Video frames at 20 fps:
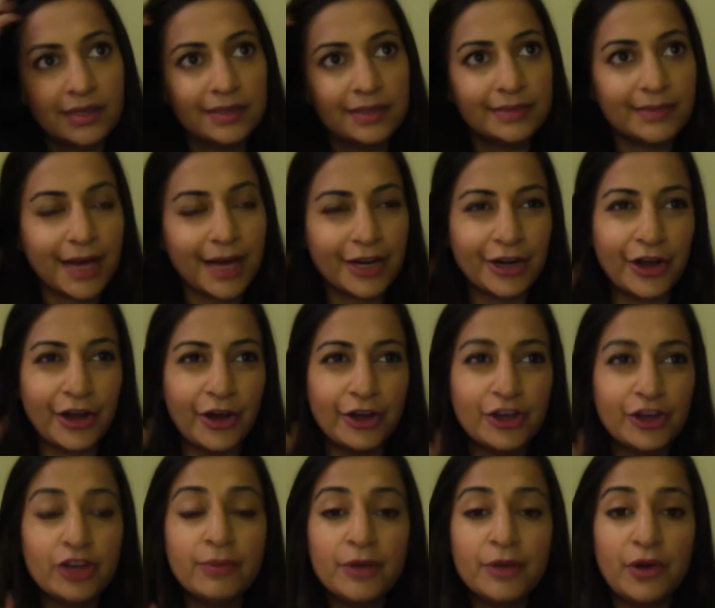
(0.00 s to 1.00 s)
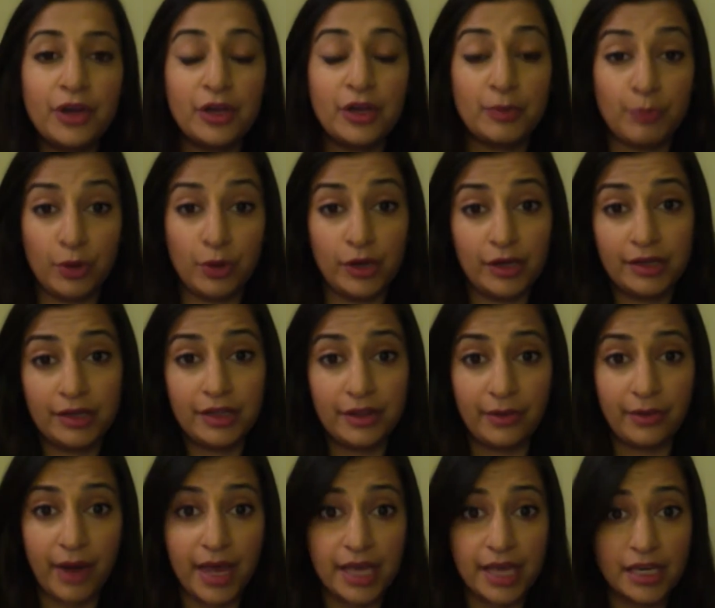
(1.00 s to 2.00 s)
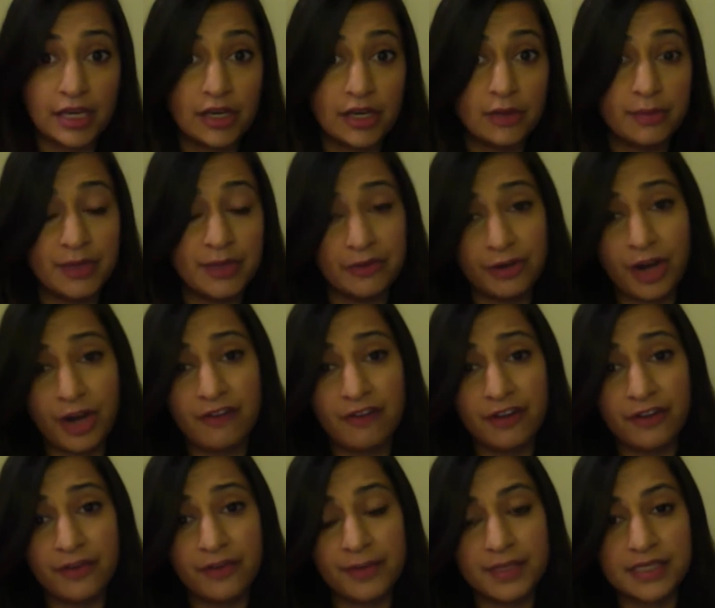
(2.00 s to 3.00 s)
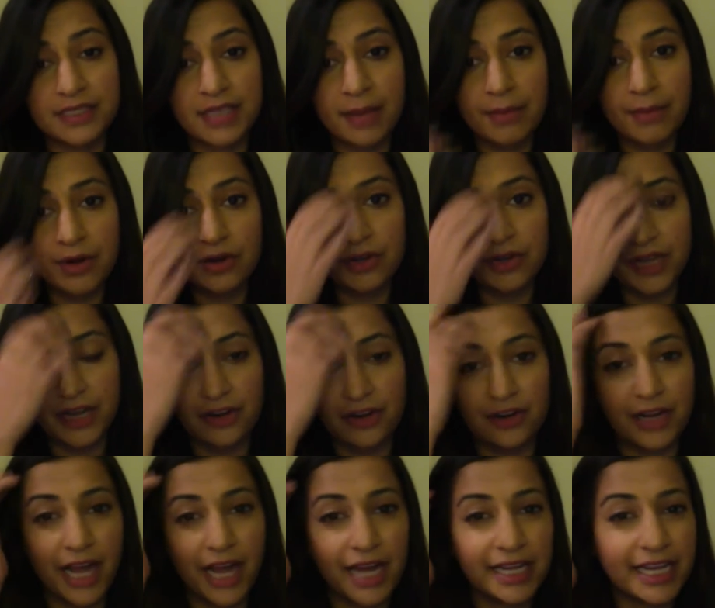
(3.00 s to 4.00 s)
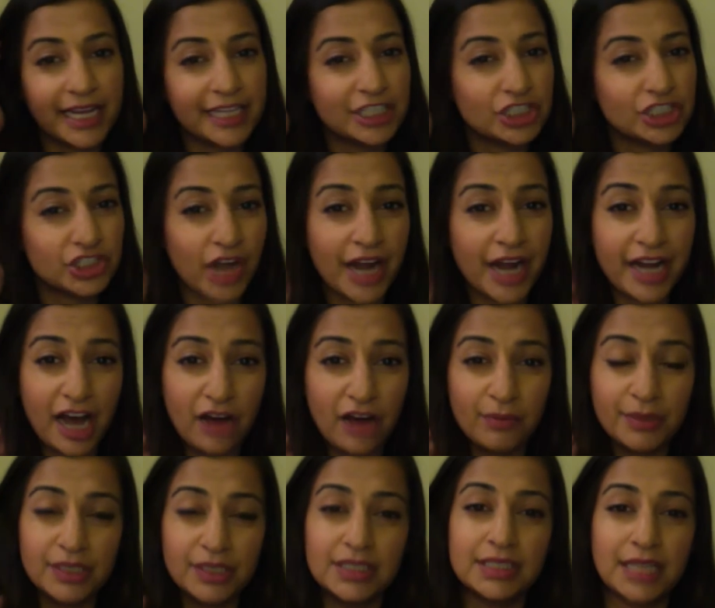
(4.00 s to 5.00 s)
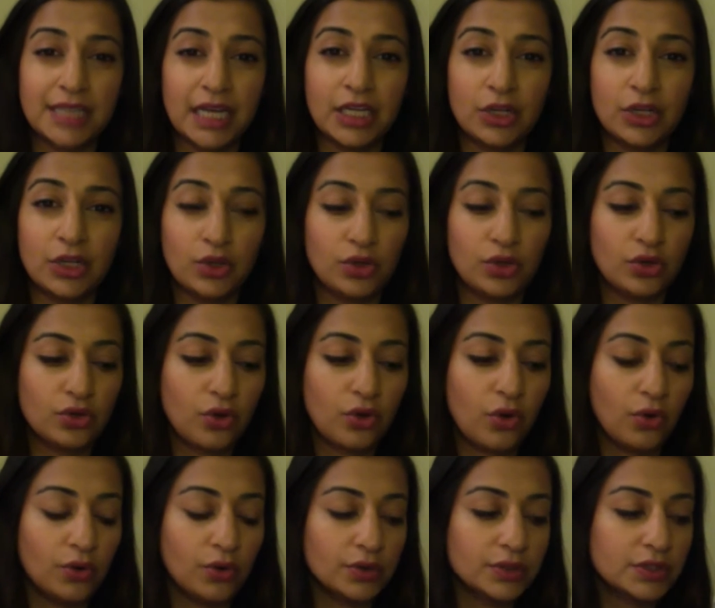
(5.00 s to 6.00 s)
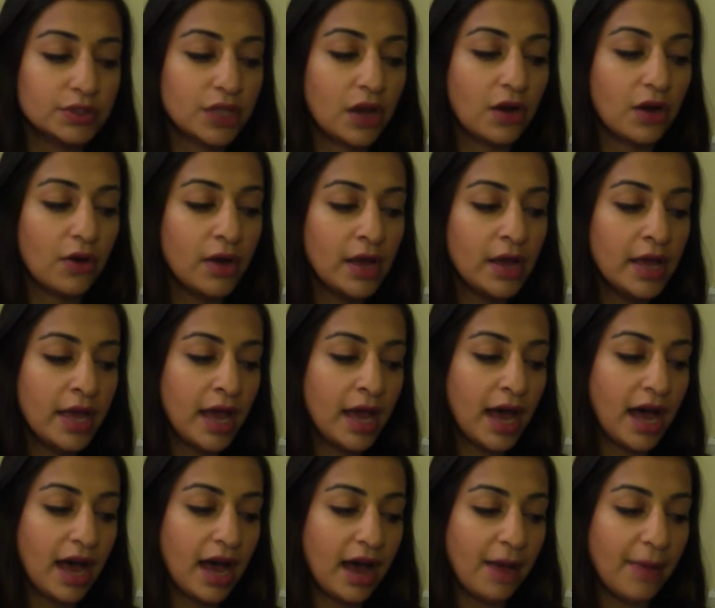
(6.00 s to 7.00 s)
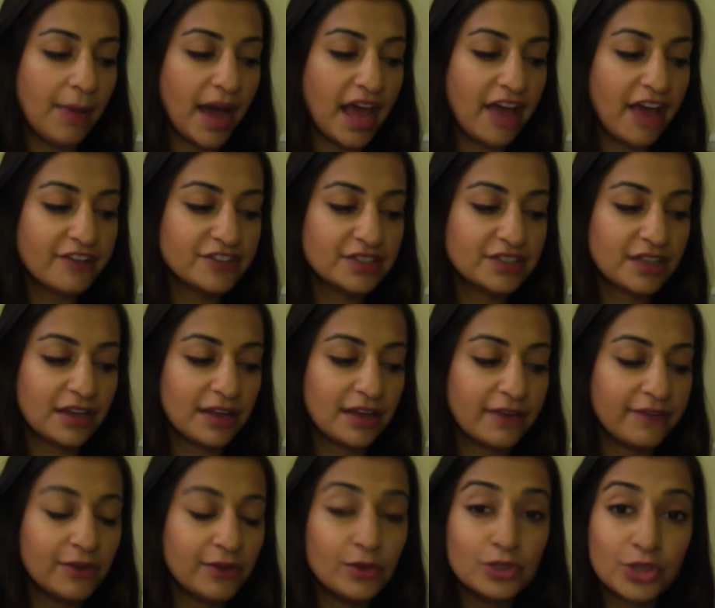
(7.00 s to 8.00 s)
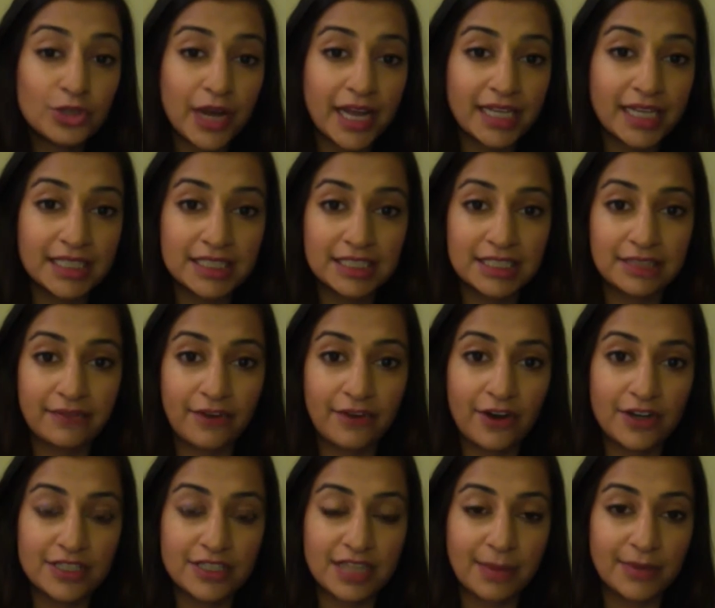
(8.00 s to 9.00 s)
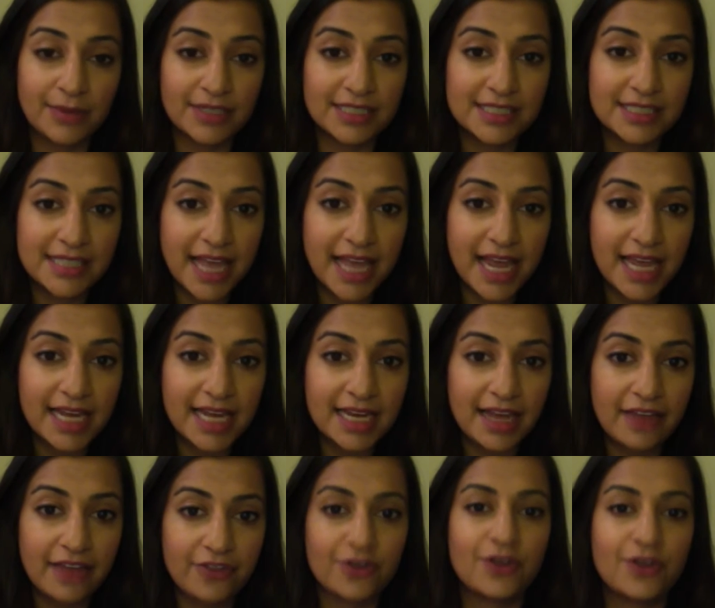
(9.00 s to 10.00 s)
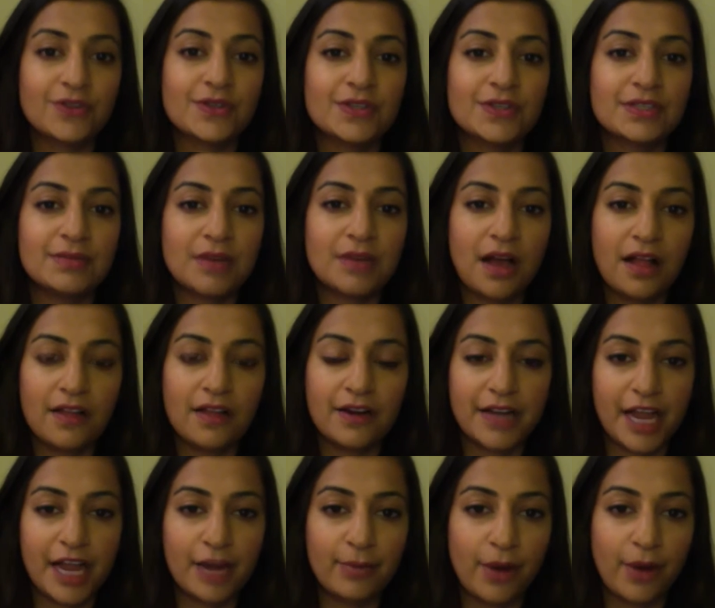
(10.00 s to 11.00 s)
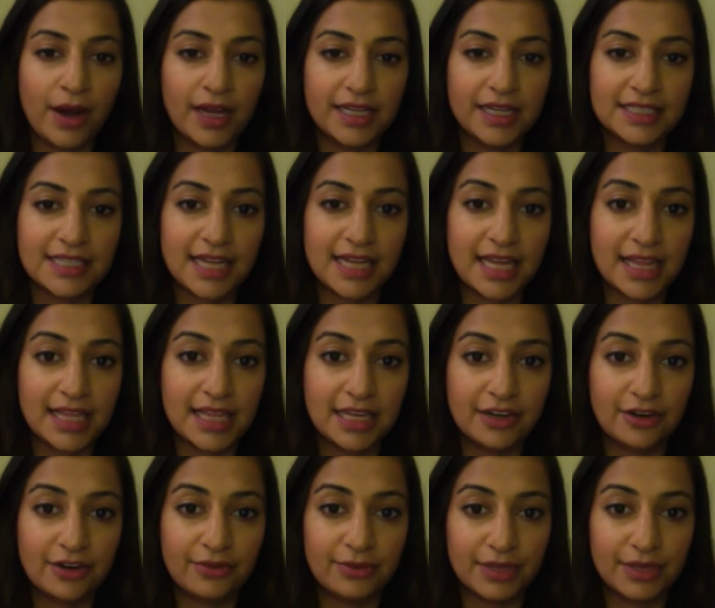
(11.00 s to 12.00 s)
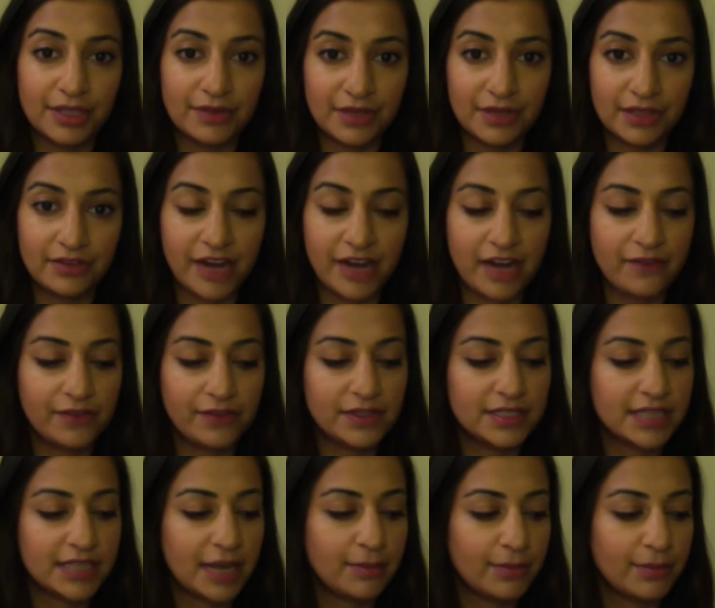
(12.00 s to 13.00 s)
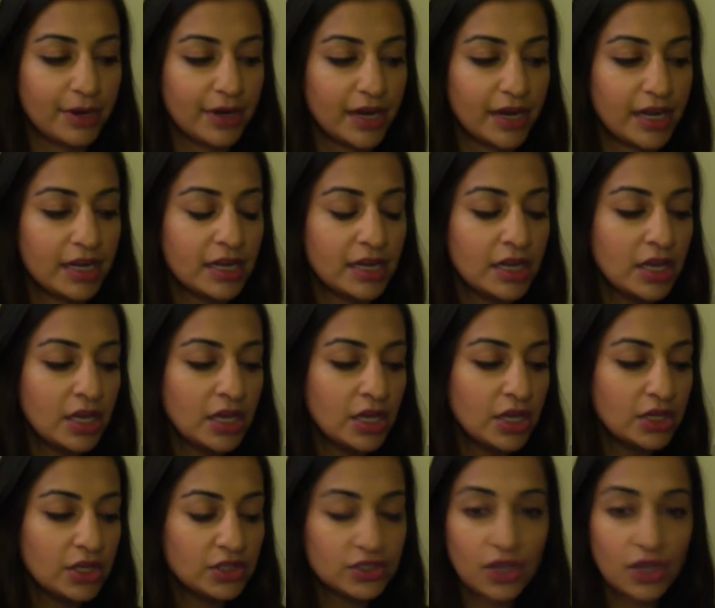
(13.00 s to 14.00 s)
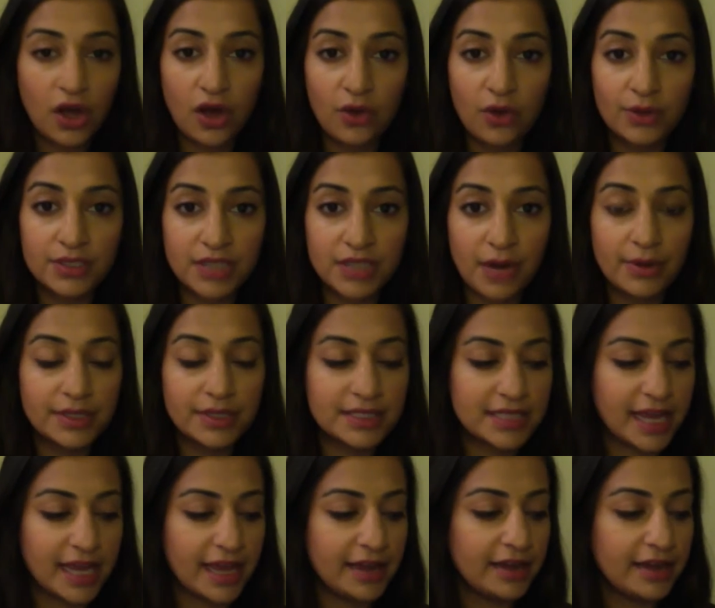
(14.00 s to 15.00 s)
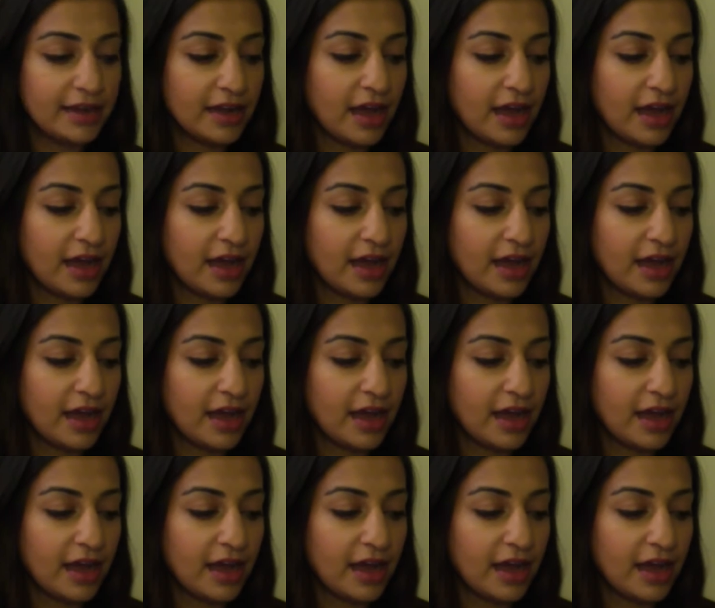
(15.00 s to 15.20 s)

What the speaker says: I don't know, it could be going either way. It could be recovering from the summer or kind of getting dried out because it's getting a little cold. So I have a few tricks for summer skin and then also some color and hair products that I think are really, really great for this time period. So we'll start with skin.